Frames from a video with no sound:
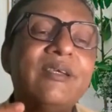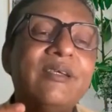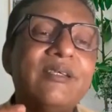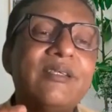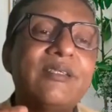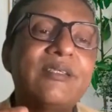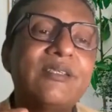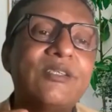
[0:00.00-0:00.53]

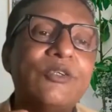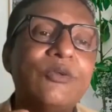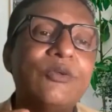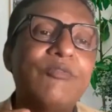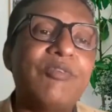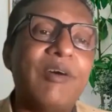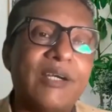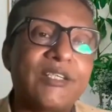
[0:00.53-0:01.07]
is,
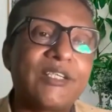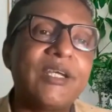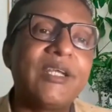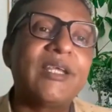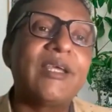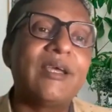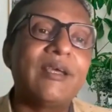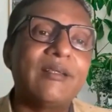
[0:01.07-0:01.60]

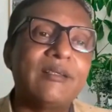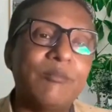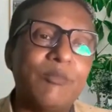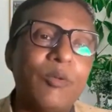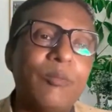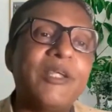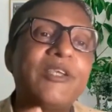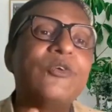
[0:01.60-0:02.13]
functioning the
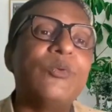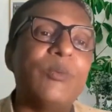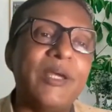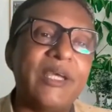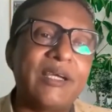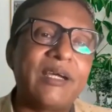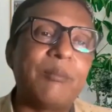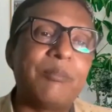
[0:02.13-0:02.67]
moment you
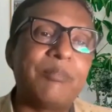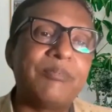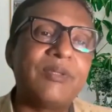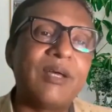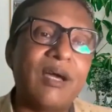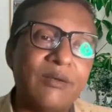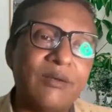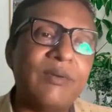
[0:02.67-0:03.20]
wake up.
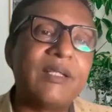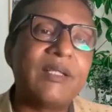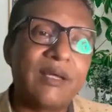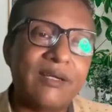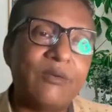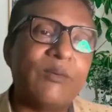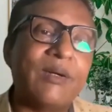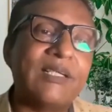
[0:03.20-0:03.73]
Ayurveda
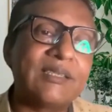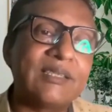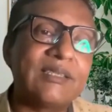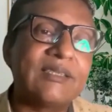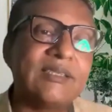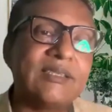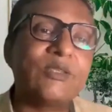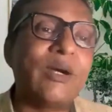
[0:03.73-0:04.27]
advises
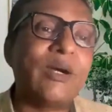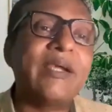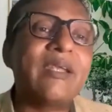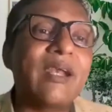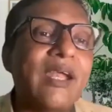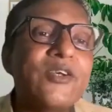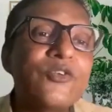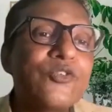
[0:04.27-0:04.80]
this. So I
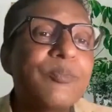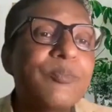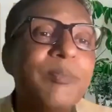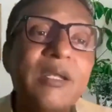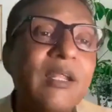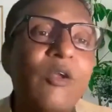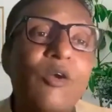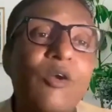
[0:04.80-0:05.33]
try to
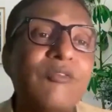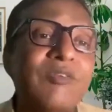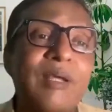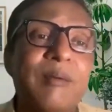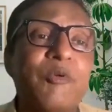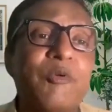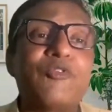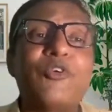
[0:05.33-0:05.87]
spend a lot of
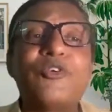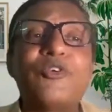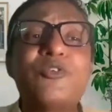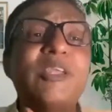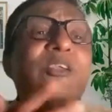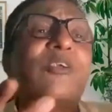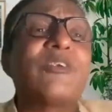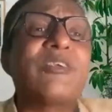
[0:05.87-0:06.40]
time. Of course,
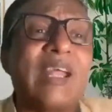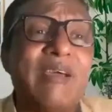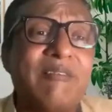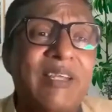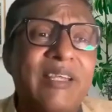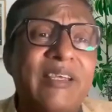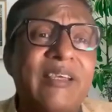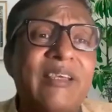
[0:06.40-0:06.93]
when you're
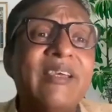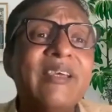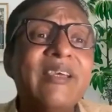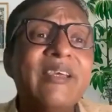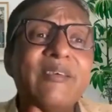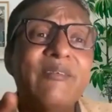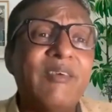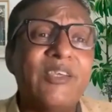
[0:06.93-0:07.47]
traveling,
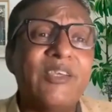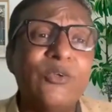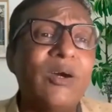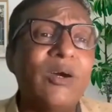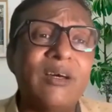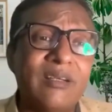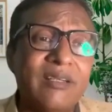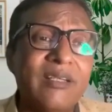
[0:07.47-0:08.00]
when you
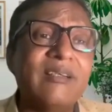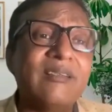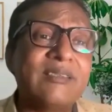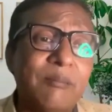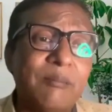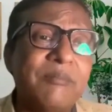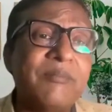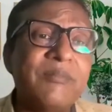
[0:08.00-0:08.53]
are in
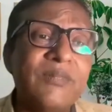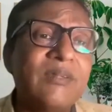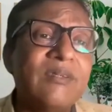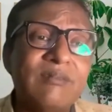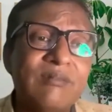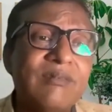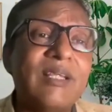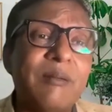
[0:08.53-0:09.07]
some,
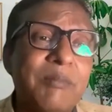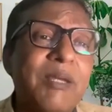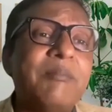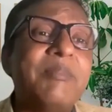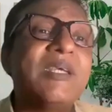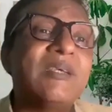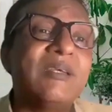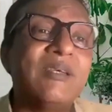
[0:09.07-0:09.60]
there may
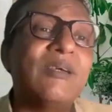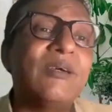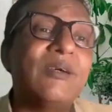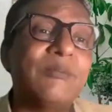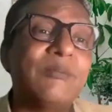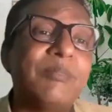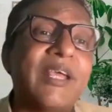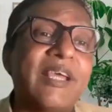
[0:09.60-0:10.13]
be
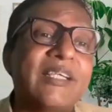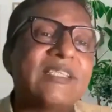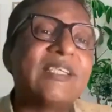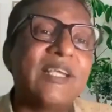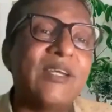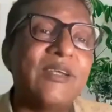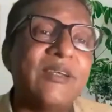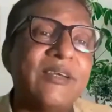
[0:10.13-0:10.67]
breaks
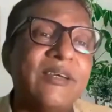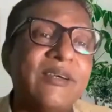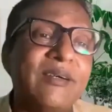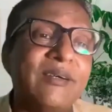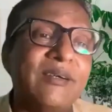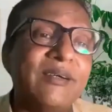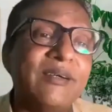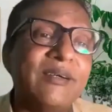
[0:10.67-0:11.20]
and
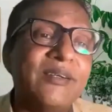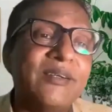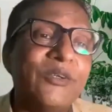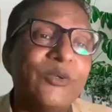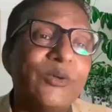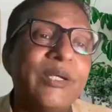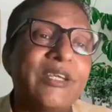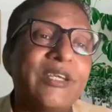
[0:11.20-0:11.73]

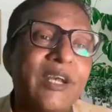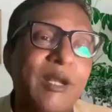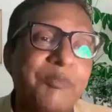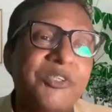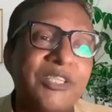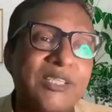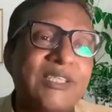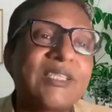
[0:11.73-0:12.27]

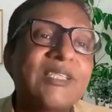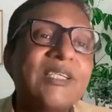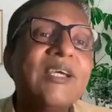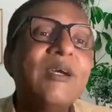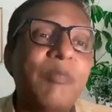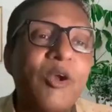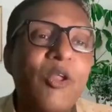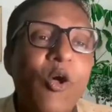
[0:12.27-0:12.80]
interruptions.
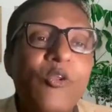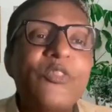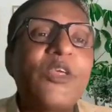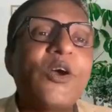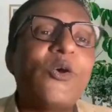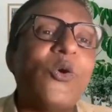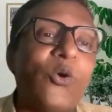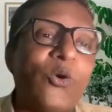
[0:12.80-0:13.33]
But on
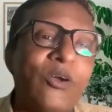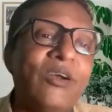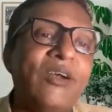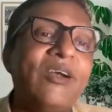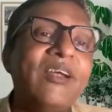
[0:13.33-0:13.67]
the whole,